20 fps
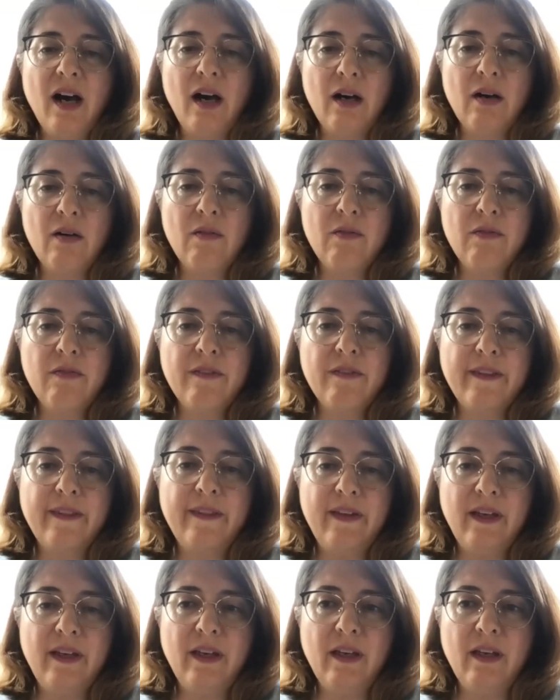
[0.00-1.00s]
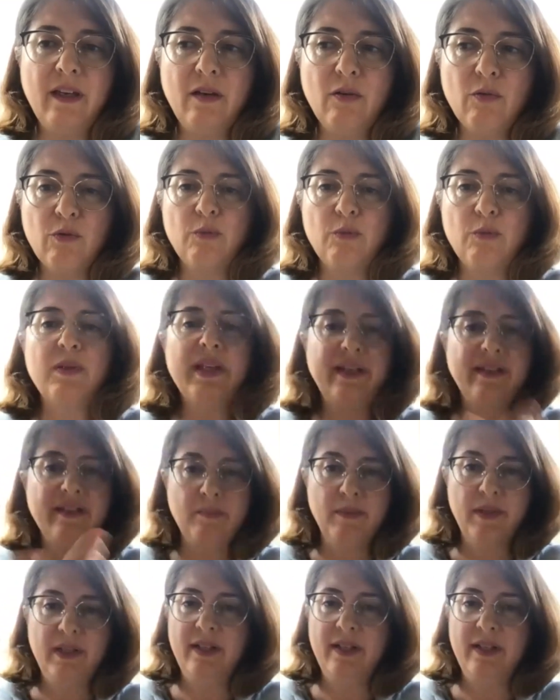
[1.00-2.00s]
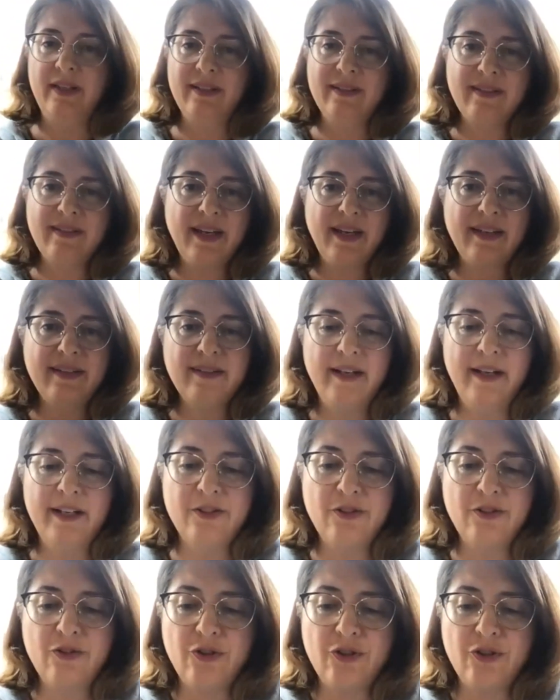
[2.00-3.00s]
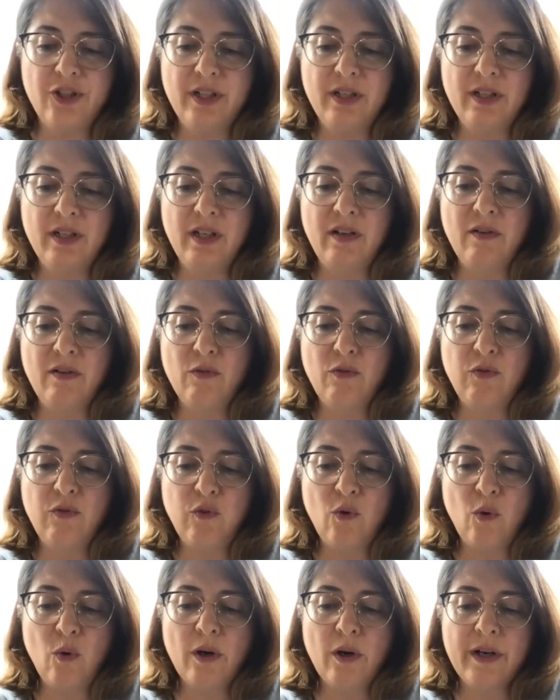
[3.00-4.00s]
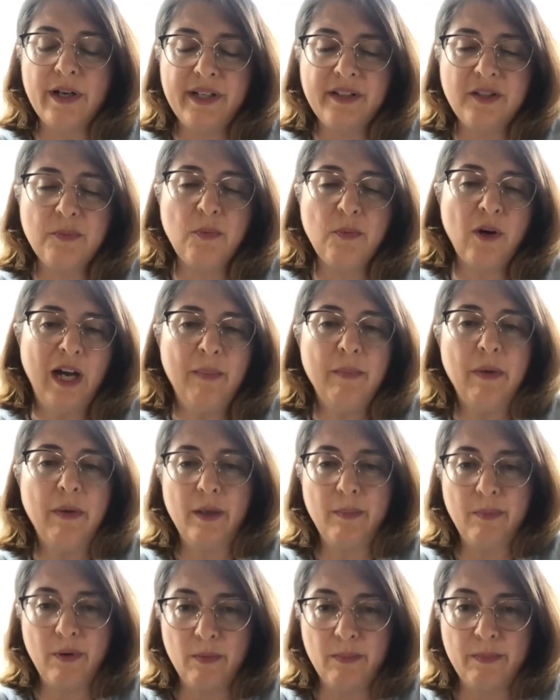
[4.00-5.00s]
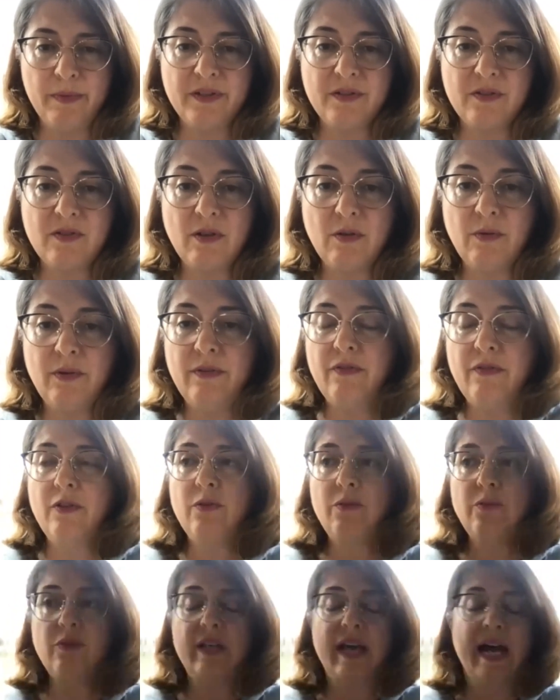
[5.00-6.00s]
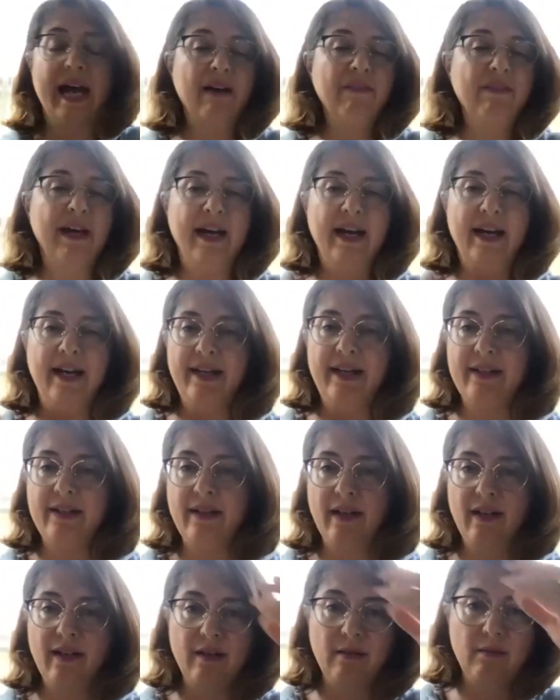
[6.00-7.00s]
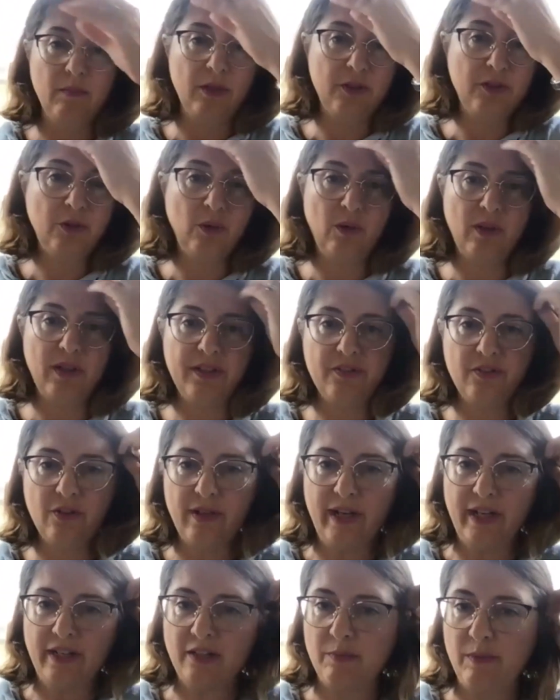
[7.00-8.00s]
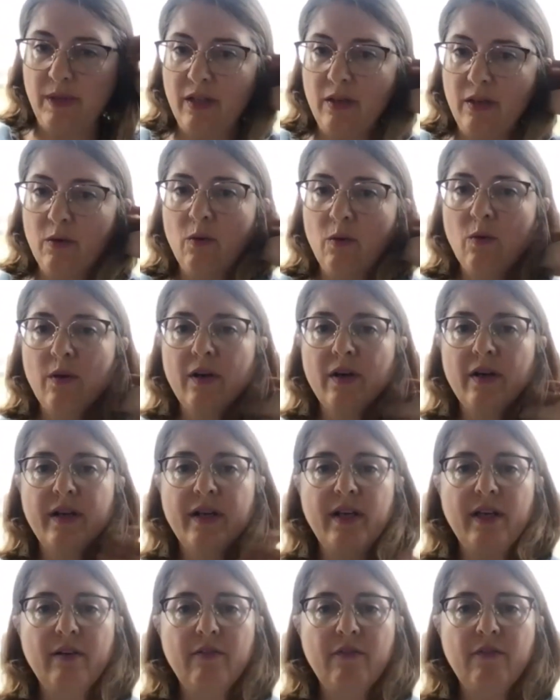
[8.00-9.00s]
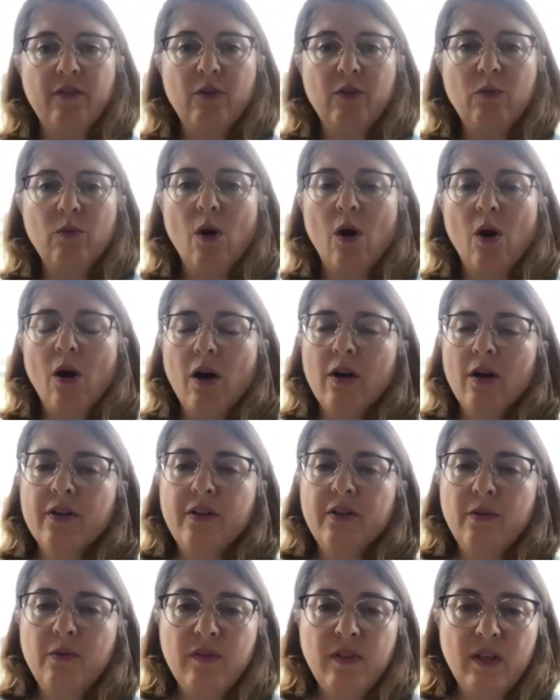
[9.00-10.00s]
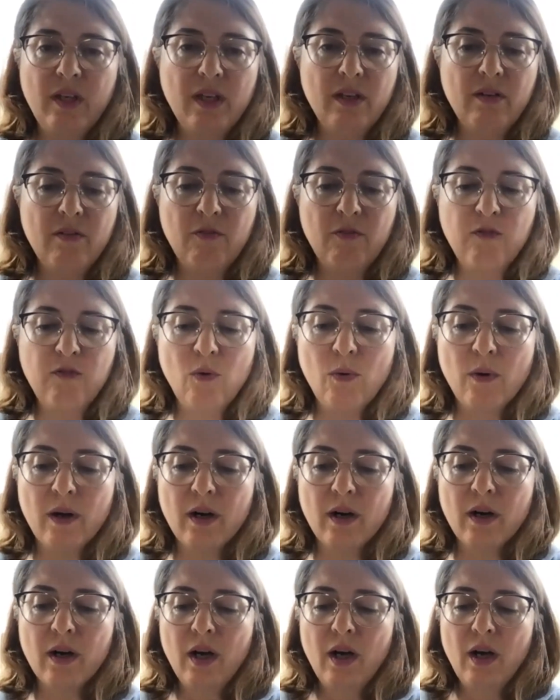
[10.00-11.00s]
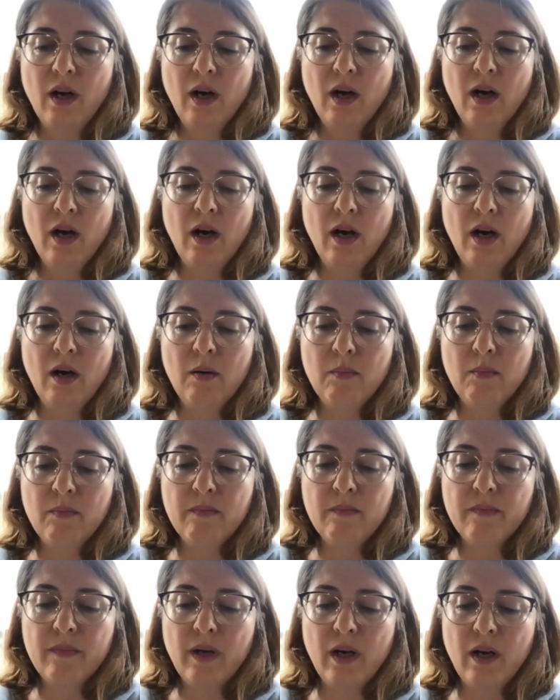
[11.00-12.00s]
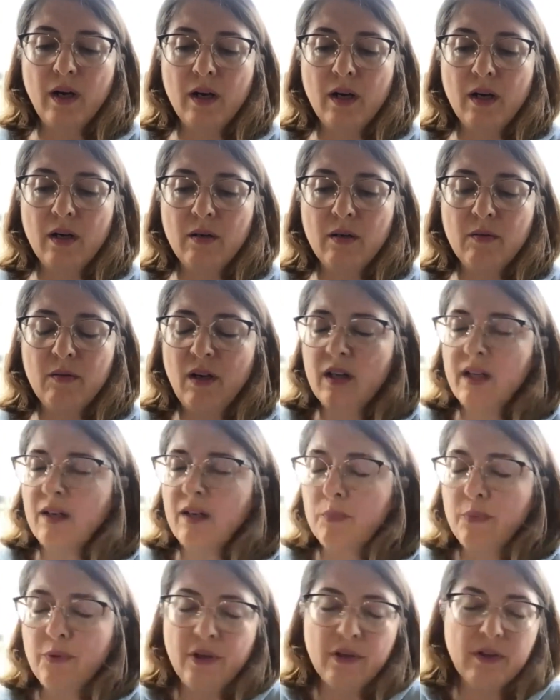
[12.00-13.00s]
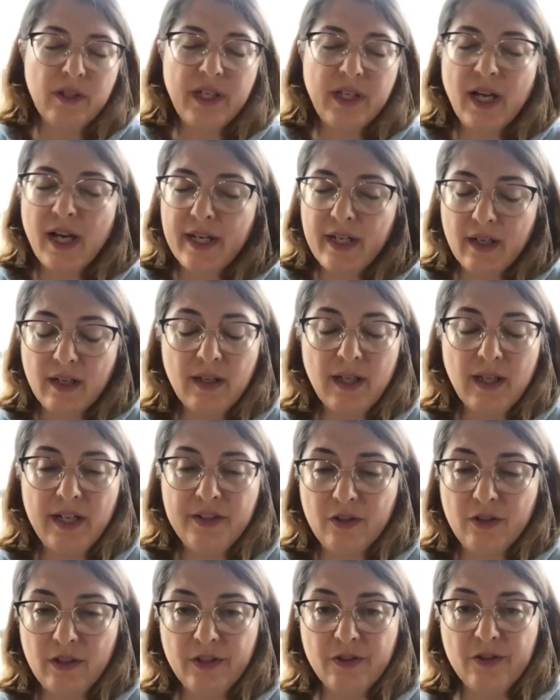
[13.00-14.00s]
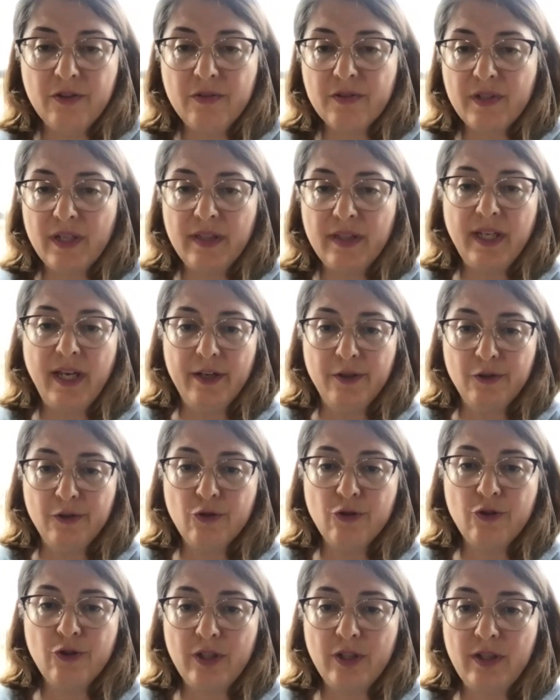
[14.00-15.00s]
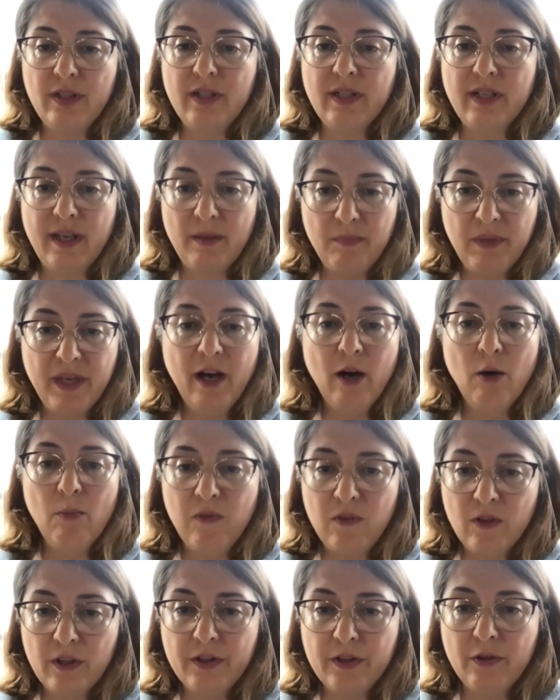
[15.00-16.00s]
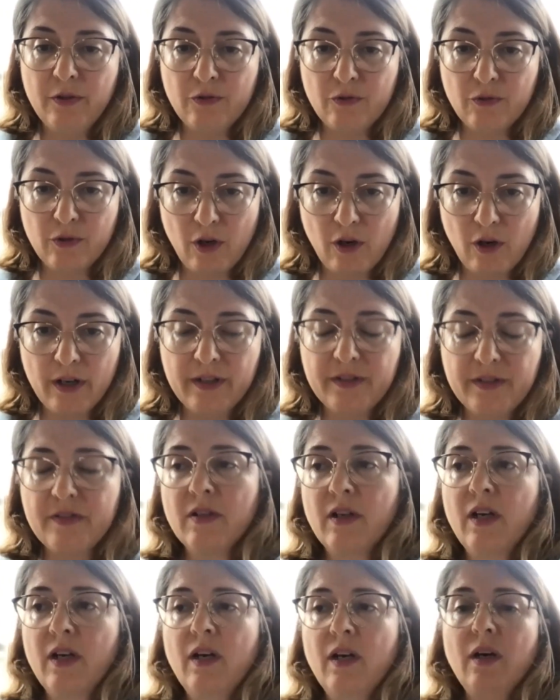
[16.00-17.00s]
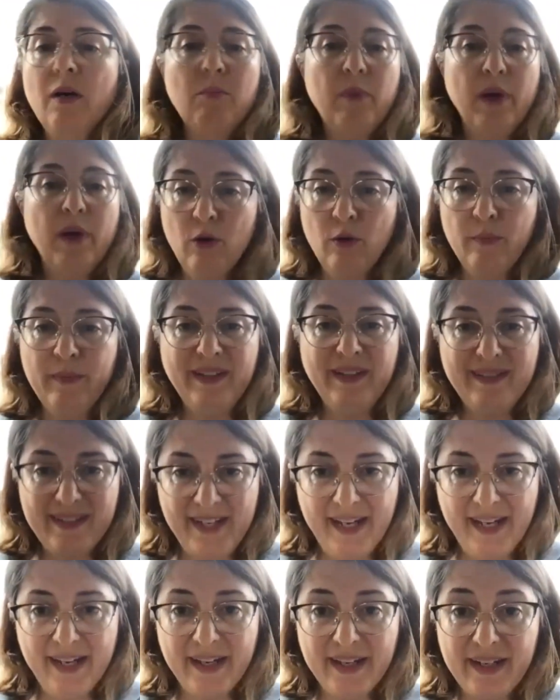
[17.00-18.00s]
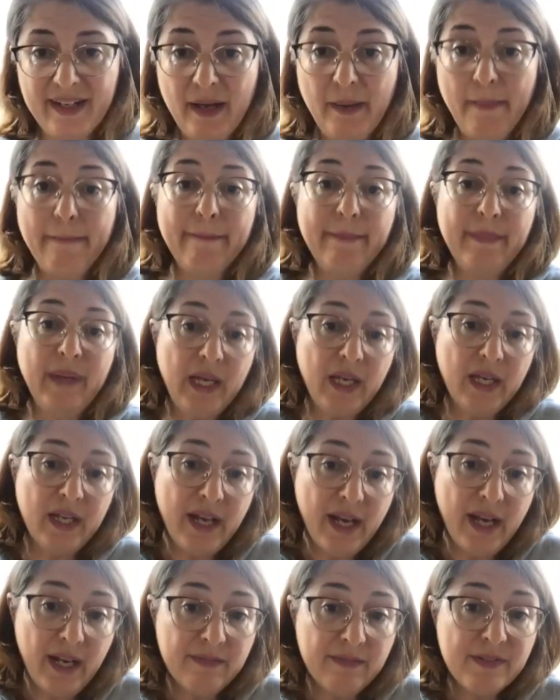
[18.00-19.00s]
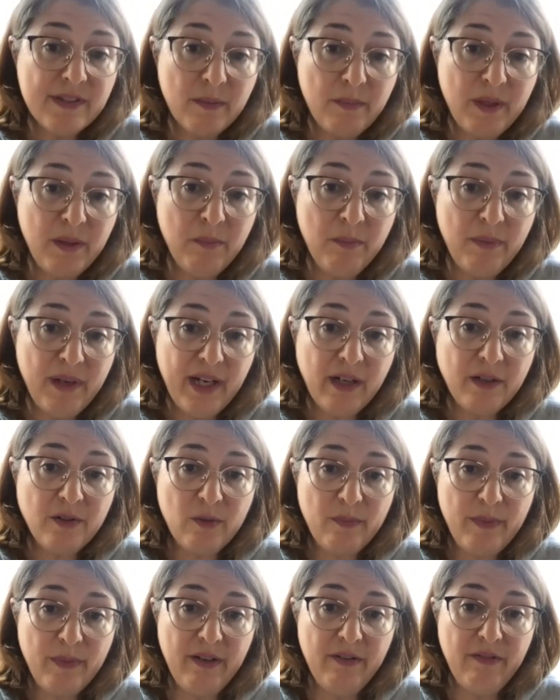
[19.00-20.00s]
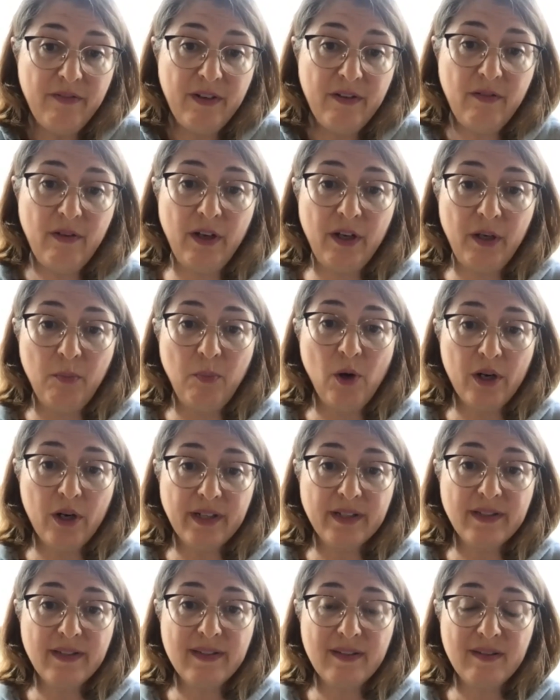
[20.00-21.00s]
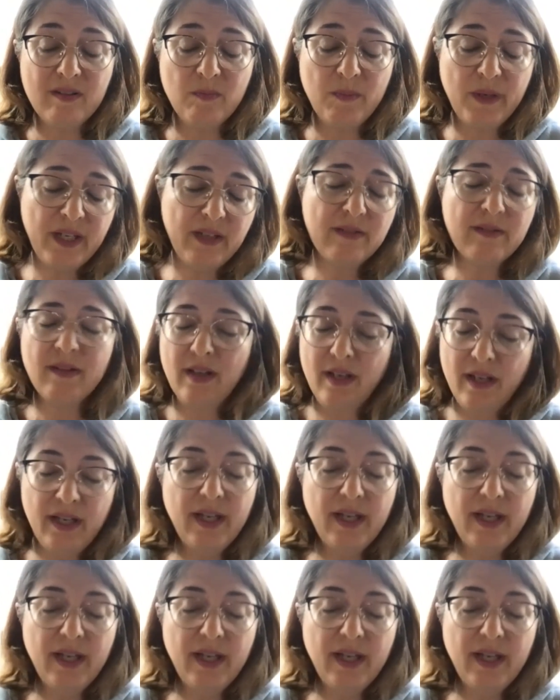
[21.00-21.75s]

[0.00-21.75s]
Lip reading: of the replacement, in this case, estrogen, for its primary purpose. So if you have had a total hysterectomy, or if you are using it for a purely gynecological issues, and the estrogen can be helpful in those regards, by all means, take it. May it have some impact or benefit in a Parkinson's space?